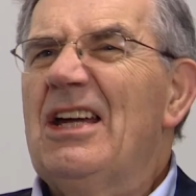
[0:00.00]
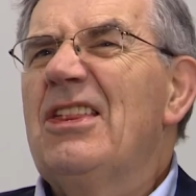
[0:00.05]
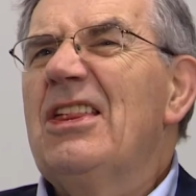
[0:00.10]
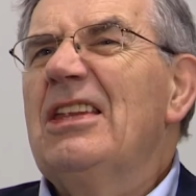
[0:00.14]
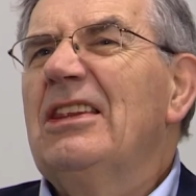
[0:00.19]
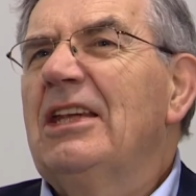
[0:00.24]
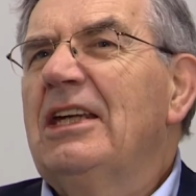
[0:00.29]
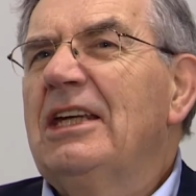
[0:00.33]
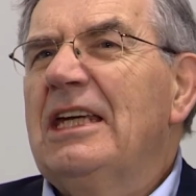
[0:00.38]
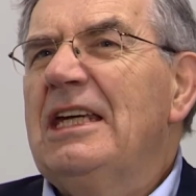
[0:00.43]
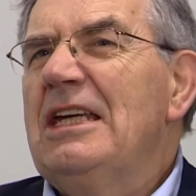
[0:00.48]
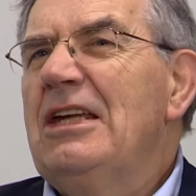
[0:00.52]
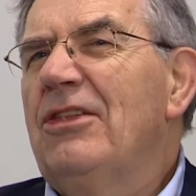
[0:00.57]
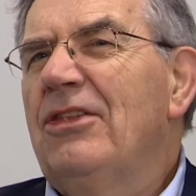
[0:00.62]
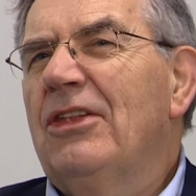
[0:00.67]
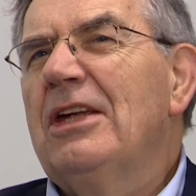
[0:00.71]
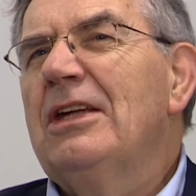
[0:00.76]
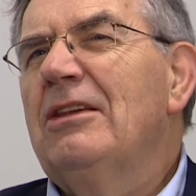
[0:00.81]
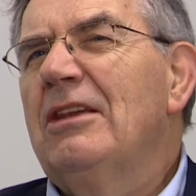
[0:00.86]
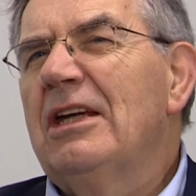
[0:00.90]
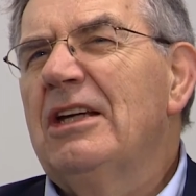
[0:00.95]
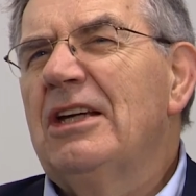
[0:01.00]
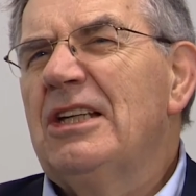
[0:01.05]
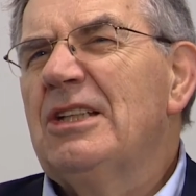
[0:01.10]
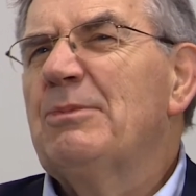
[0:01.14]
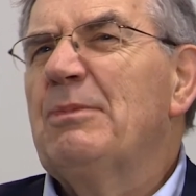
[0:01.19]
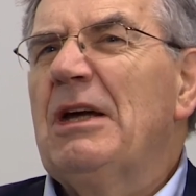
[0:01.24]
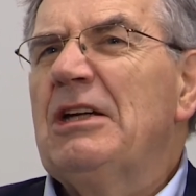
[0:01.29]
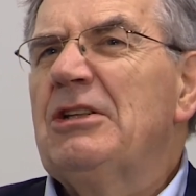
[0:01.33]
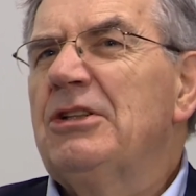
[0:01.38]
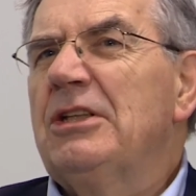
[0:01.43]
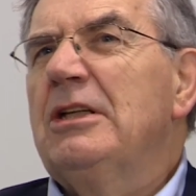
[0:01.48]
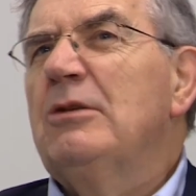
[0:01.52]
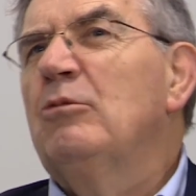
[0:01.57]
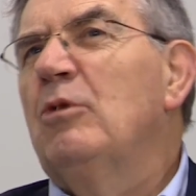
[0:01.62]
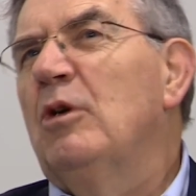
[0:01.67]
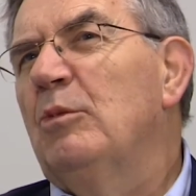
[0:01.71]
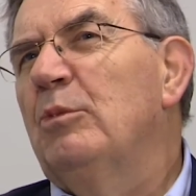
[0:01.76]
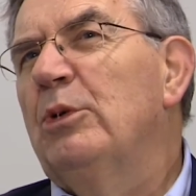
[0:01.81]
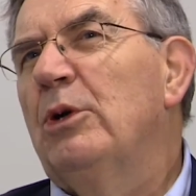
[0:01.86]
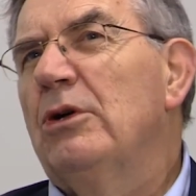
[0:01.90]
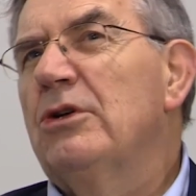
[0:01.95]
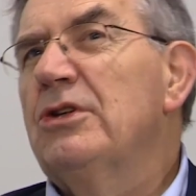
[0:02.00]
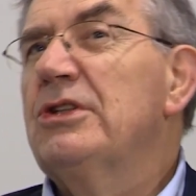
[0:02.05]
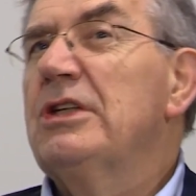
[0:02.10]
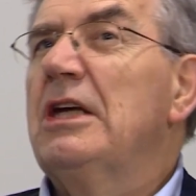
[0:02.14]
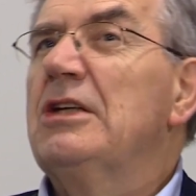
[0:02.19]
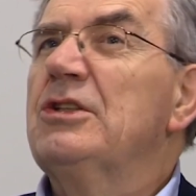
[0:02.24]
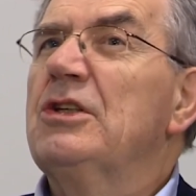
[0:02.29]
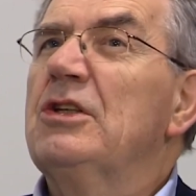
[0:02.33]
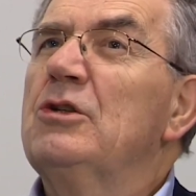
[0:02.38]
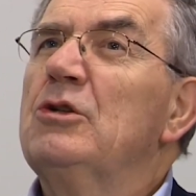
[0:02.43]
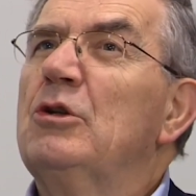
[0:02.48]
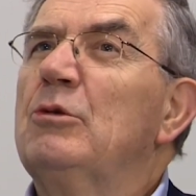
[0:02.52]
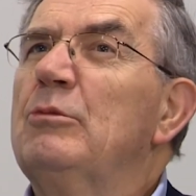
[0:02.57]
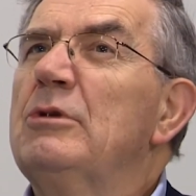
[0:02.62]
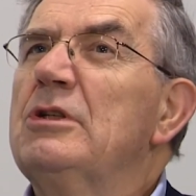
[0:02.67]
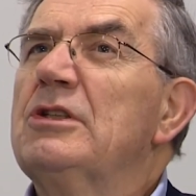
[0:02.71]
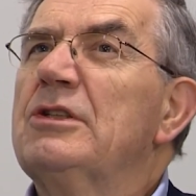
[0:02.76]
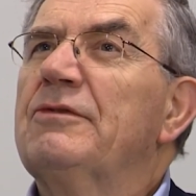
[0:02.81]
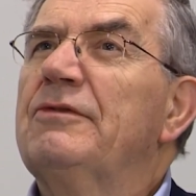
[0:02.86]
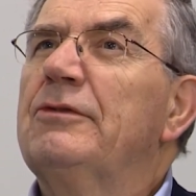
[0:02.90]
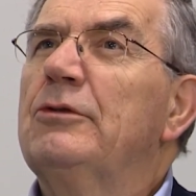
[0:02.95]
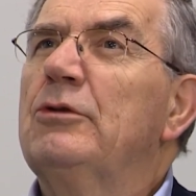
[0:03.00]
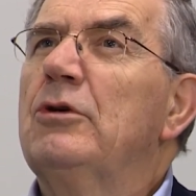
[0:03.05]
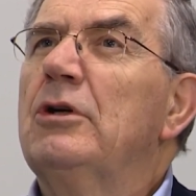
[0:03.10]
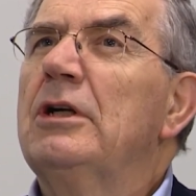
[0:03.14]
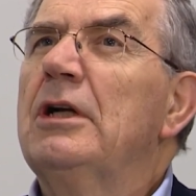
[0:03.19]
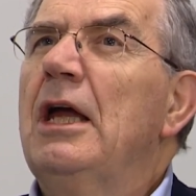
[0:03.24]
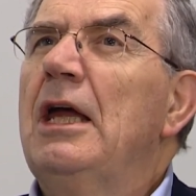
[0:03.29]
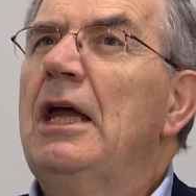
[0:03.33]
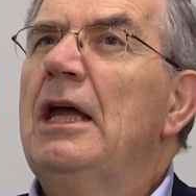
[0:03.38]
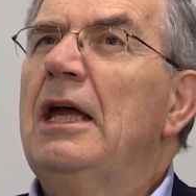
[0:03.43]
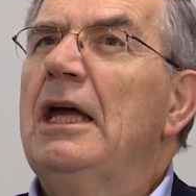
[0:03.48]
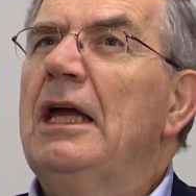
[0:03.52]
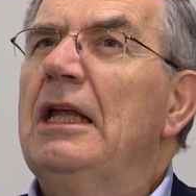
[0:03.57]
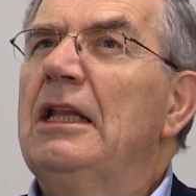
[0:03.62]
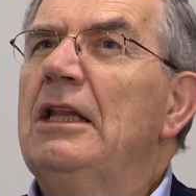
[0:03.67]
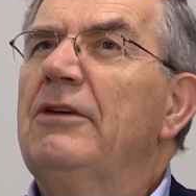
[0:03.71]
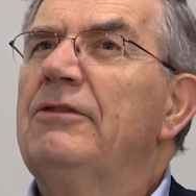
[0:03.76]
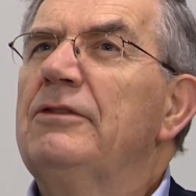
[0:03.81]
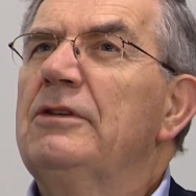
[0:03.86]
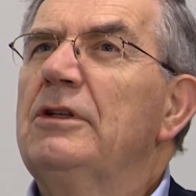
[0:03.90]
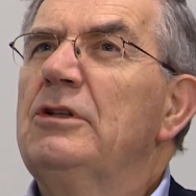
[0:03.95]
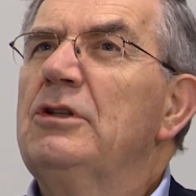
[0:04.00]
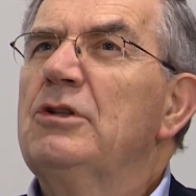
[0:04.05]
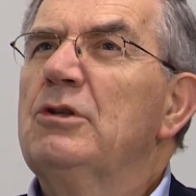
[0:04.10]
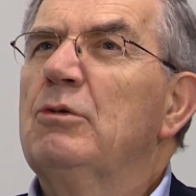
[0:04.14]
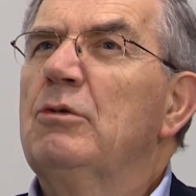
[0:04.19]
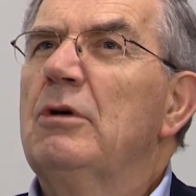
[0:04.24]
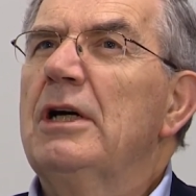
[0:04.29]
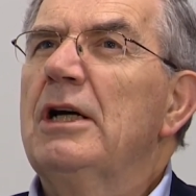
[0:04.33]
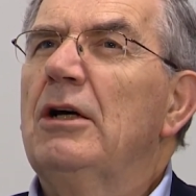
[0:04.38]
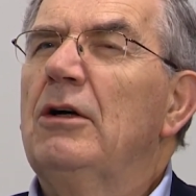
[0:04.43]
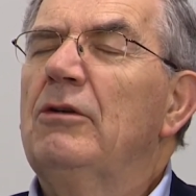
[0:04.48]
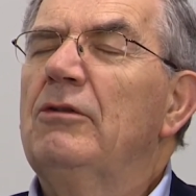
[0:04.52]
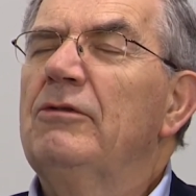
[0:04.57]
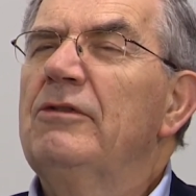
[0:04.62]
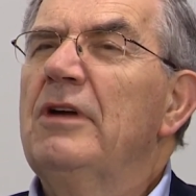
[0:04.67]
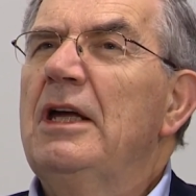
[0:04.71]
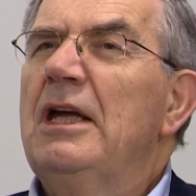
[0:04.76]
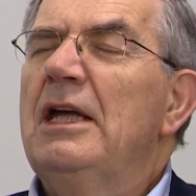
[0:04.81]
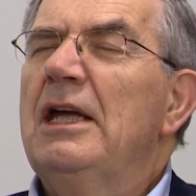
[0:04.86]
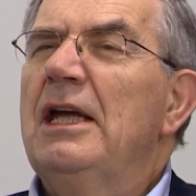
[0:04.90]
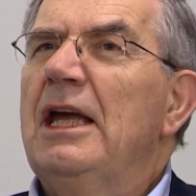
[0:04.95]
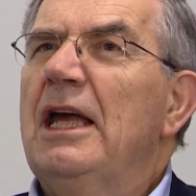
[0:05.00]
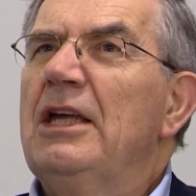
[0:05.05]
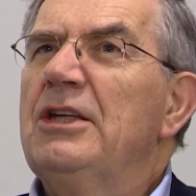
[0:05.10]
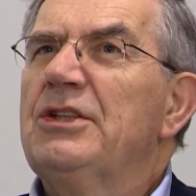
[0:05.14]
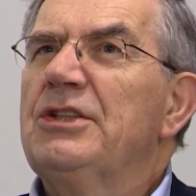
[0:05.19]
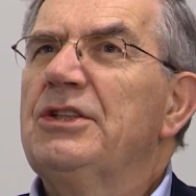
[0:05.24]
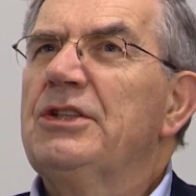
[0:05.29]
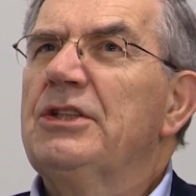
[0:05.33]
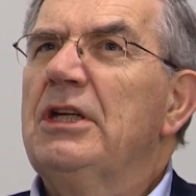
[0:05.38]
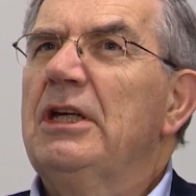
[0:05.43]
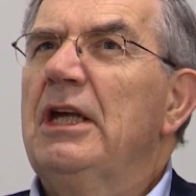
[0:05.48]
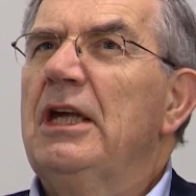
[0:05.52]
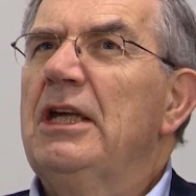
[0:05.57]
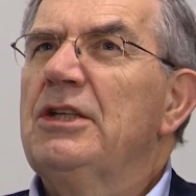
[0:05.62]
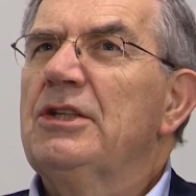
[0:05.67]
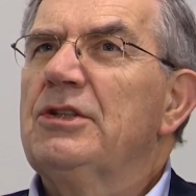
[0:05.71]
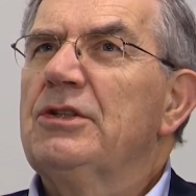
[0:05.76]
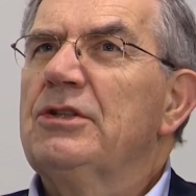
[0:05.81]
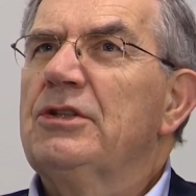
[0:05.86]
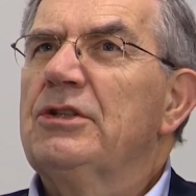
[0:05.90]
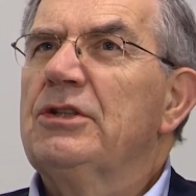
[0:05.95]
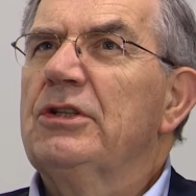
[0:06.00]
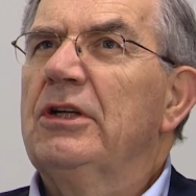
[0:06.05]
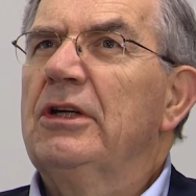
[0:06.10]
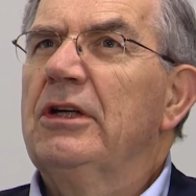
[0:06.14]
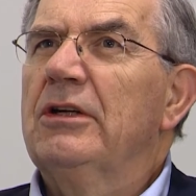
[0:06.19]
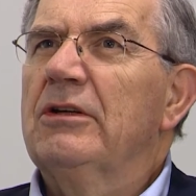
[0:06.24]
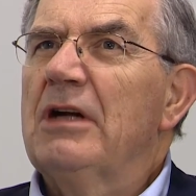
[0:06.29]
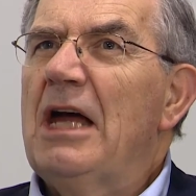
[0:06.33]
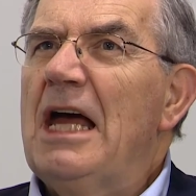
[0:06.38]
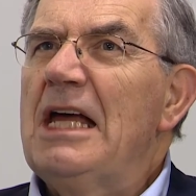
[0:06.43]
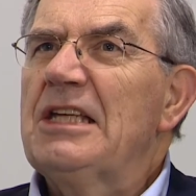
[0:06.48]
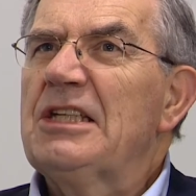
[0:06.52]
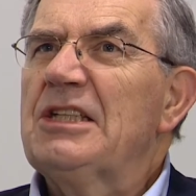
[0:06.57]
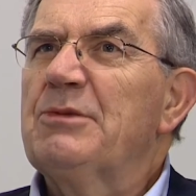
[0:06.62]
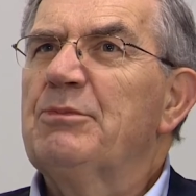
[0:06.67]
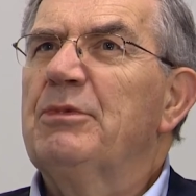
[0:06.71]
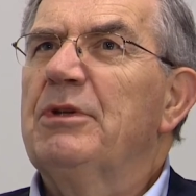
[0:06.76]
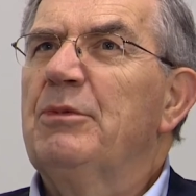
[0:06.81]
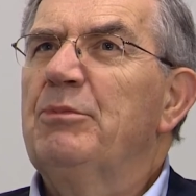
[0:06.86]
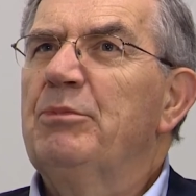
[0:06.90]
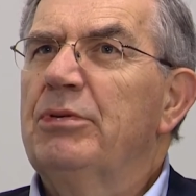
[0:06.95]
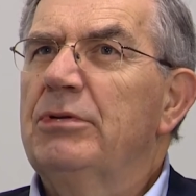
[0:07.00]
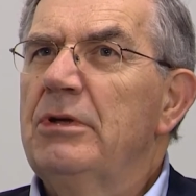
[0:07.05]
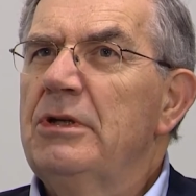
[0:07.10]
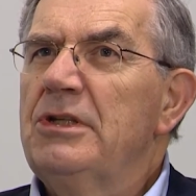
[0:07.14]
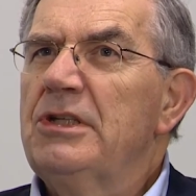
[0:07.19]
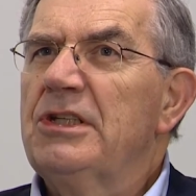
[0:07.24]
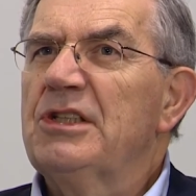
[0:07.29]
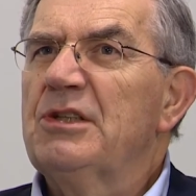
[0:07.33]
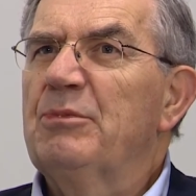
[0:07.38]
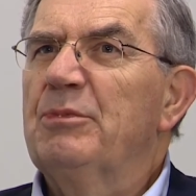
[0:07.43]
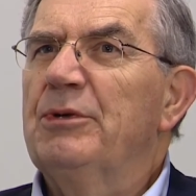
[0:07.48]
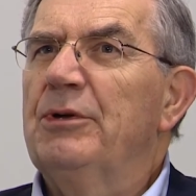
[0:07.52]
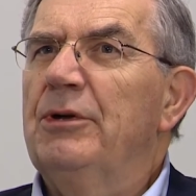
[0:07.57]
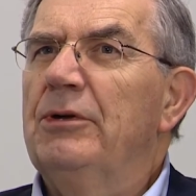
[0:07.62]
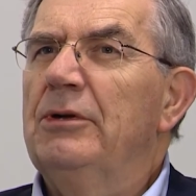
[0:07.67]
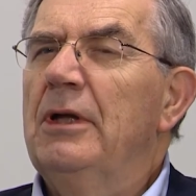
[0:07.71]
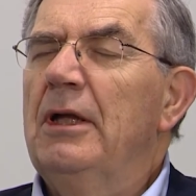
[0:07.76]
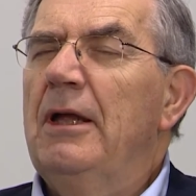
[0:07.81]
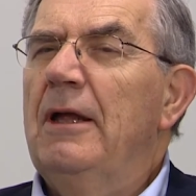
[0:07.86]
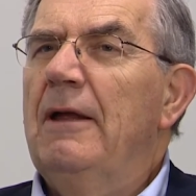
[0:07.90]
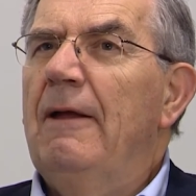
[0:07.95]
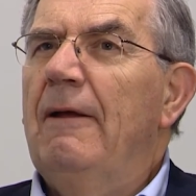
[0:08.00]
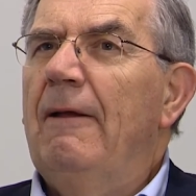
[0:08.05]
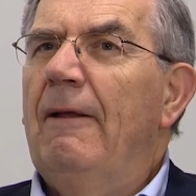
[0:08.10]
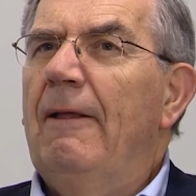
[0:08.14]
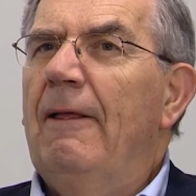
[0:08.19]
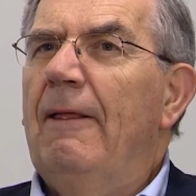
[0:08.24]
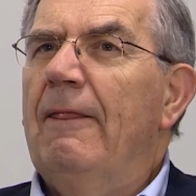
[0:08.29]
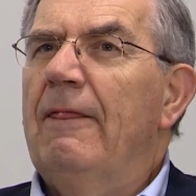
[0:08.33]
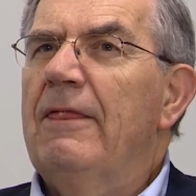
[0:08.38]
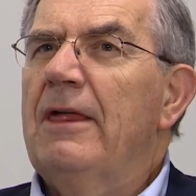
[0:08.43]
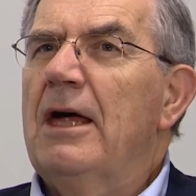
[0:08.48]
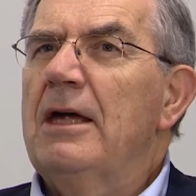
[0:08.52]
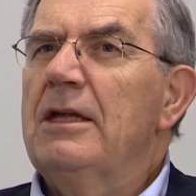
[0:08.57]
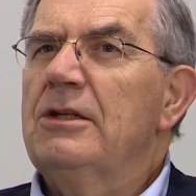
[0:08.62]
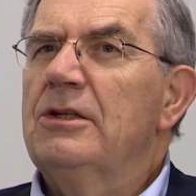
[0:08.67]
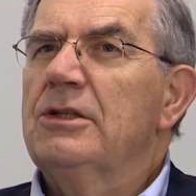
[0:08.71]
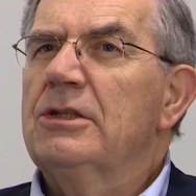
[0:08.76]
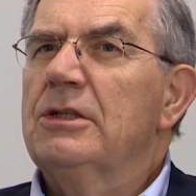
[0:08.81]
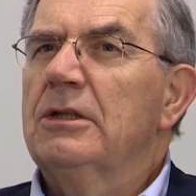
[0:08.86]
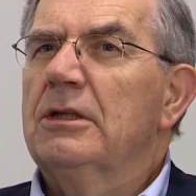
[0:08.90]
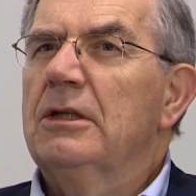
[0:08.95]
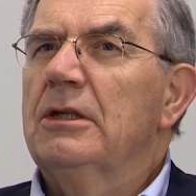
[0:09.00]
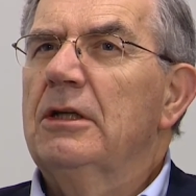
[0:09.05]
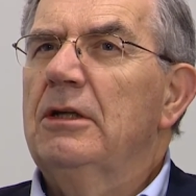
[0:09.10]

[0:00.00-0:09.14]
I think the key thing there, especially in what Paul says in Romans four, eleven and twelve, is, is to grasp the principle that